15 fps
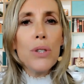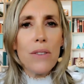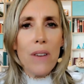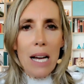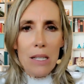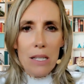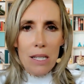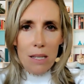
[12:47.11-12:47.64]
of
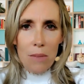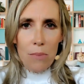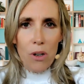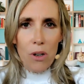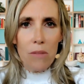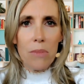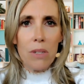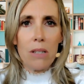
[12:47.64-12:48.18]
our
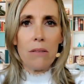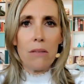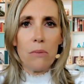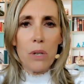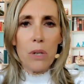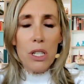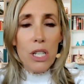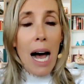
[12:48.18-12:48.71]
disappointment,
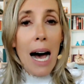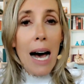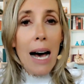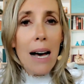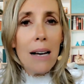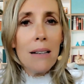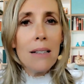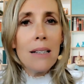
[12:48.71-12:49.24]
which are